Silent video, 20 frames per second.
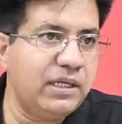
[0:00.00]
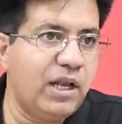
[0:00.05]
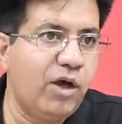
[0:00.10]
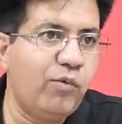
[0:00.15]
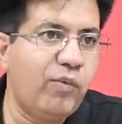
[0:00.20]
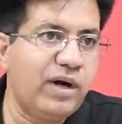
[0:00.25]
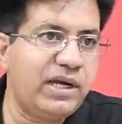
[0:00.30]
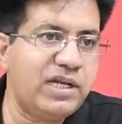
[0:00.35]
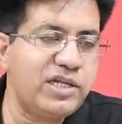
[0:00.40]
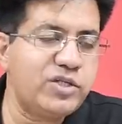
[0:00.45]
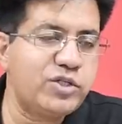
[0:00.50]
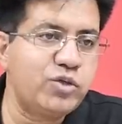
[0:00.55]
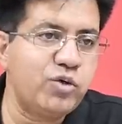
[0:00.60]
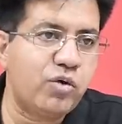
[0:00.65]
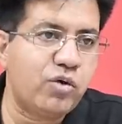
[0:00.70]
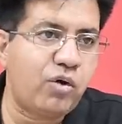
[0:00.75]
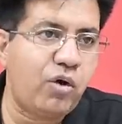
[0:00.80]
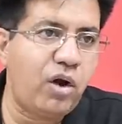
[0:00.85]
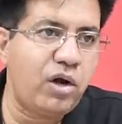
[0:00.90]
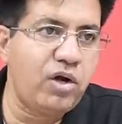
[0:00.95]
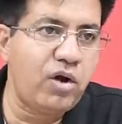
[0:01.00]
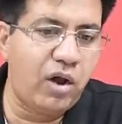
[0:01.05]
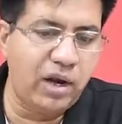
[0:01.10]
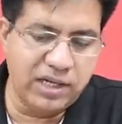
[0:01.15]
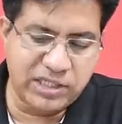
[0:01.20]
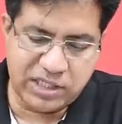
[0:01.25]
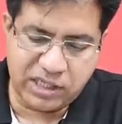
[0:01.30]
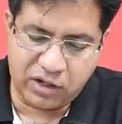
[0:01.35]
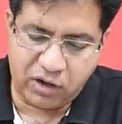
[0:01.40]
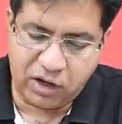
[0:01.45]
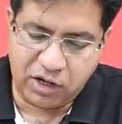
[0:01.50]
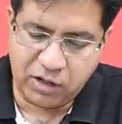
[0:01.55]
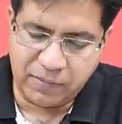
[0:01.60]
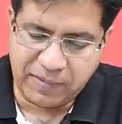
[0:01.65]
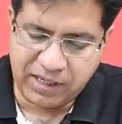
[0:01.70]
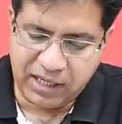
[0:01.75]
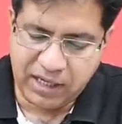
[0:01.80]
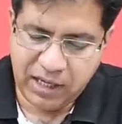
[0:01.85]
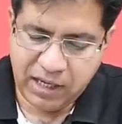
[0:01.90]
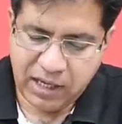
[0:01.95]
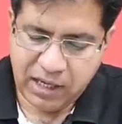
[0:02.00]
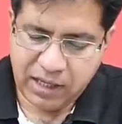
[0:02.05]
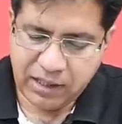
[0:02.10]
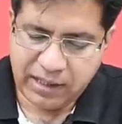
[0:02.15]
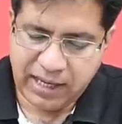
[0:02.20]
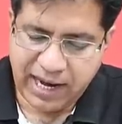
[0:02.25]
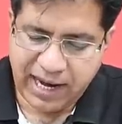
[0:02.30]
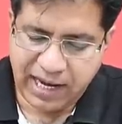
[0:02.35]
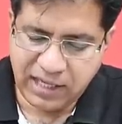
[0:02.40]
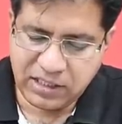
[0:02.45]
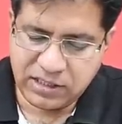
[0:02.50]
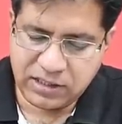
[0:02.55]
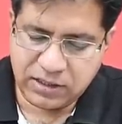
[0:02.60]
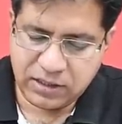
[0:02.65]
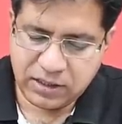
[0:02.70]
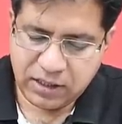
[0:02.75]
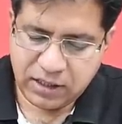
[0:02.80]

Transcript: Now what is so-called knowledge economy? That